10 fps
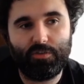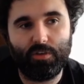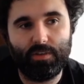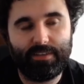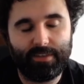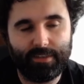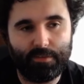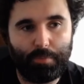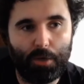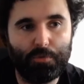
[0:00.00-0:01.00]
so this is
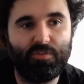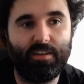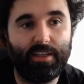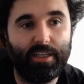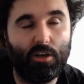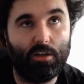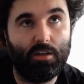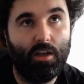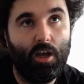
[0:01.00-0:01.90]
post Leon